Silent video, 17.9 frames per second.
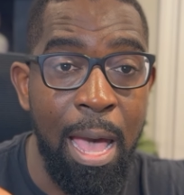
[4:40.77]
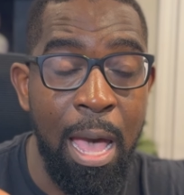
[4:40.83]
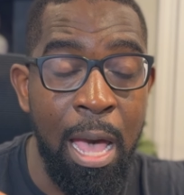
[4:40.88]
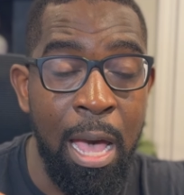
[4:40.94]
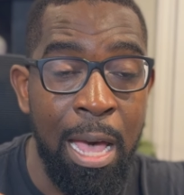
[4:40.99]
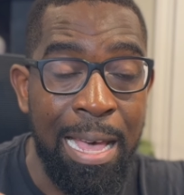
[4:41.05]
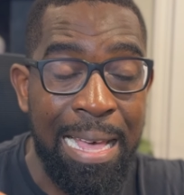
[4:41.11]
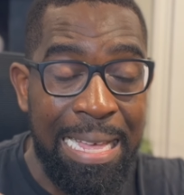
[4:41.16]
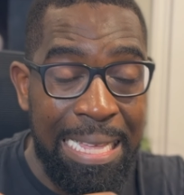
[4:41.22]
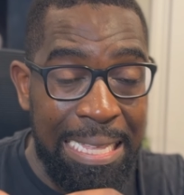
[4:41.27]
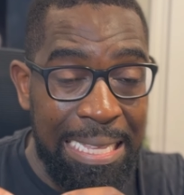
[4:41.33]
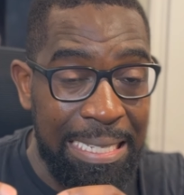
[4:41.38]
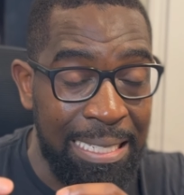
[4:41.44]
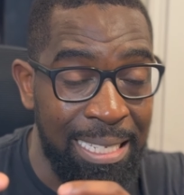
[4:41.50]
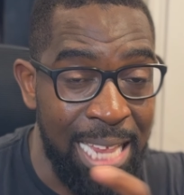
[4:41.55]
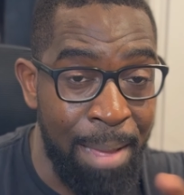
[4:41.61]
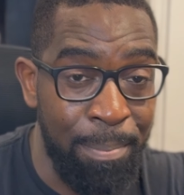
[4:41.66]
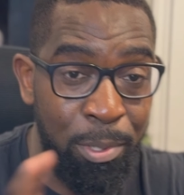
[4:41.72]

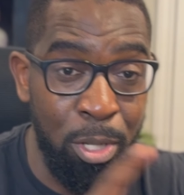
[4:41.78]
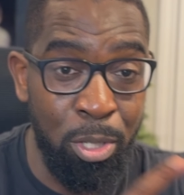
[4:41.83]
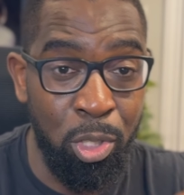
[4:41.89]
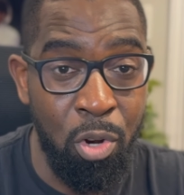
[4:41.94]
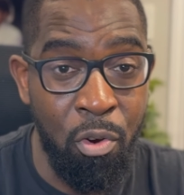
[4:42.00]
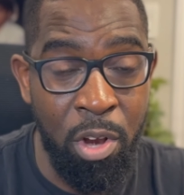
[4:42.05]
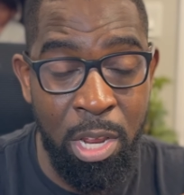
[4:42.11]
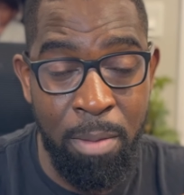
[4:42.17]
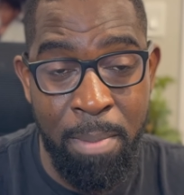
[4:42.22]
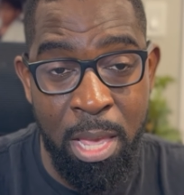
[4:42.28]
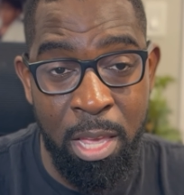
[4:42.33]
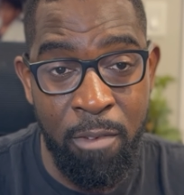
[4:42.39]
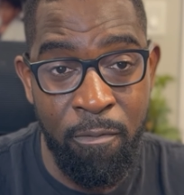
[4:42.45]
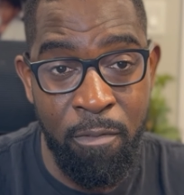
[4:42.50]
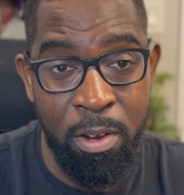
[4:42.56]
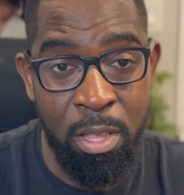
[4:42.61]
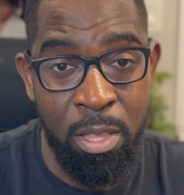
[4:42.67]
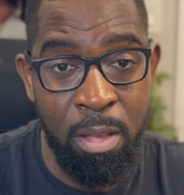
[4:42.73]
Samsung's already
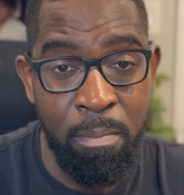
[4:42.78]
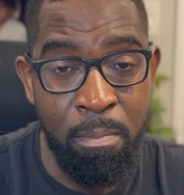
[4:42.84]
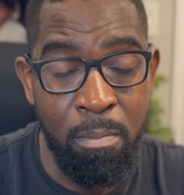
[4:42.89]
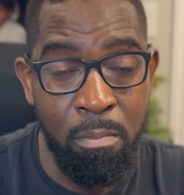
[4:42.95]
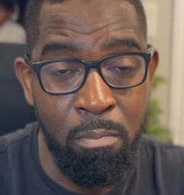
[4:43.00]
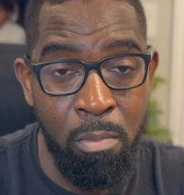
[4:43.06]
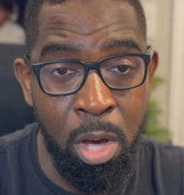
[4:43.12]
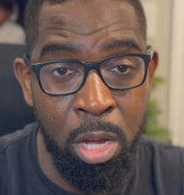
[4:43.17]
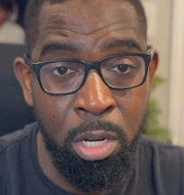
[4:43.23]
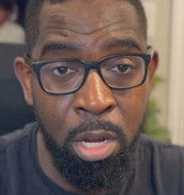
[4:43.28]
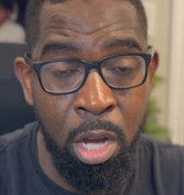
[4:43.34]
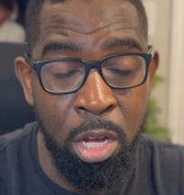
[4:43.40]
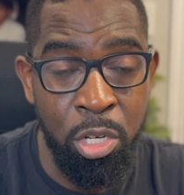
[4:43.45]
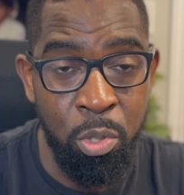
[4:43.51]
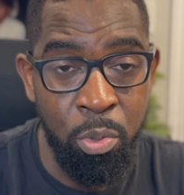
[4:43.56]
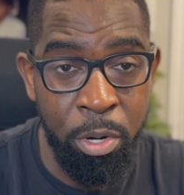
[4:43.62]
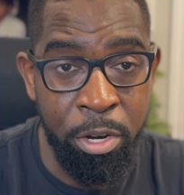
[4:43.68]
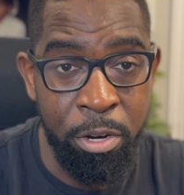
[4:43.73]
making fun of them
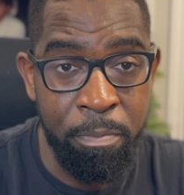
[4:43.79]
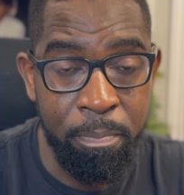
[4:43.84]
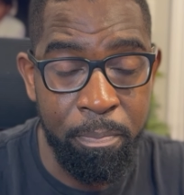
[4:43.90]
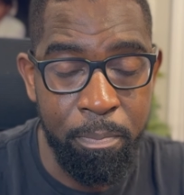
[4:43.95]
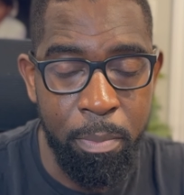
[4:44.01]
on Twitter.